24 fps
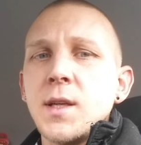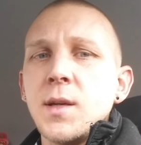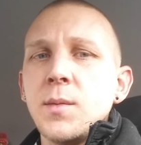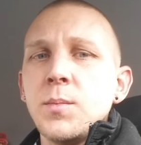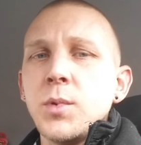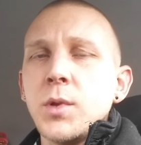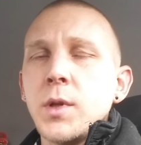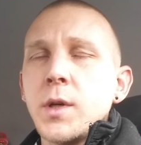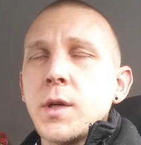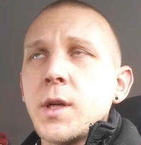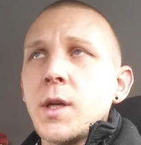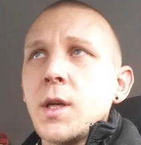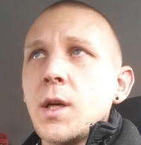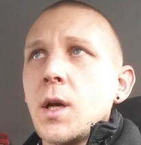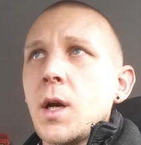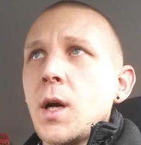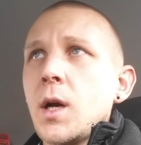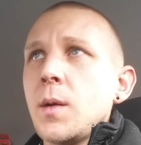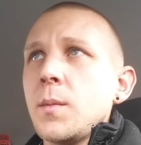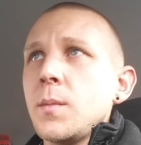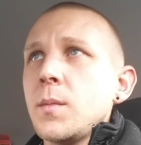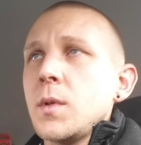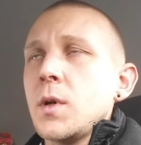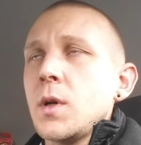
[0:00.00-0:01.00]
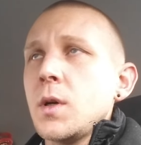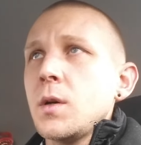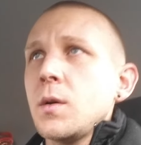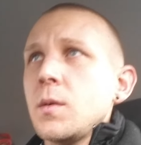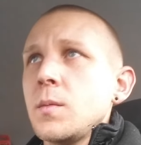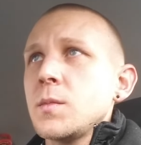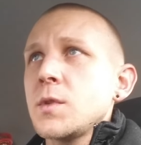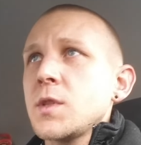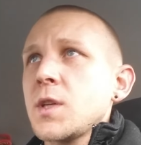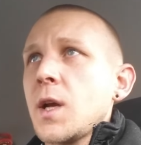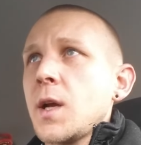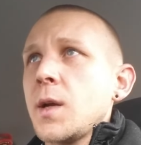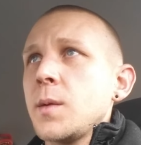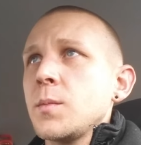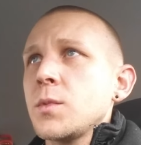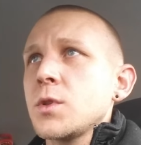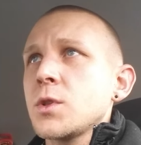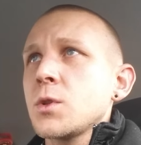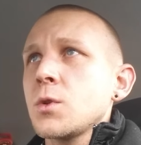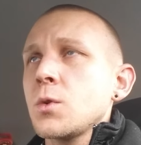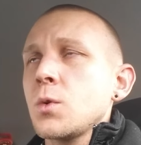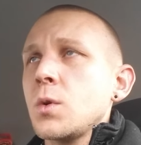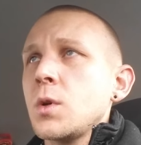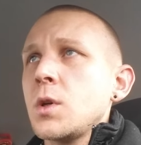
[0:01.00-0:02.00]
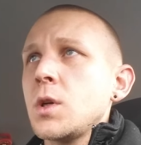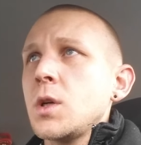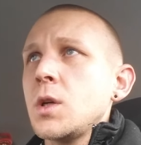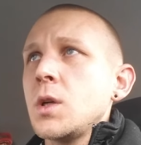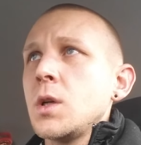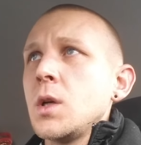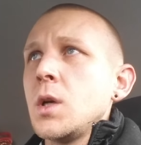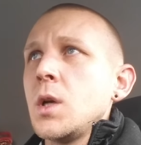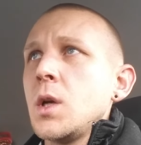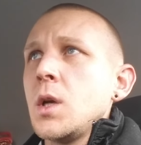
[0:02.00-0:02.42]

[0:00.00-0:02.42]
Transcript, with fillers: Keep looking up. Um, time short.